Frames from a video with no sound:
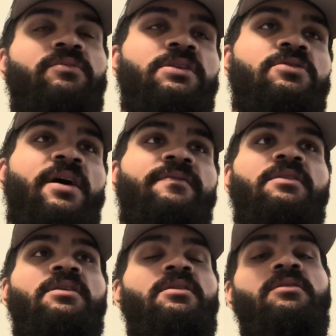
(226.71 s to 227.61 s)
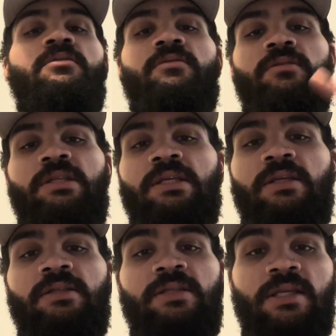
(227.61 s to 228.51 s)
We drafted
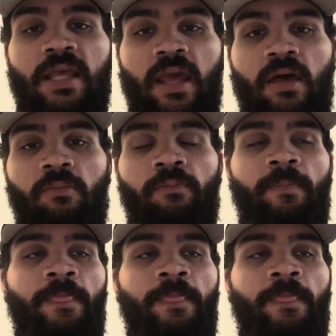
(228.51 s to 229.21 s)
DCAM,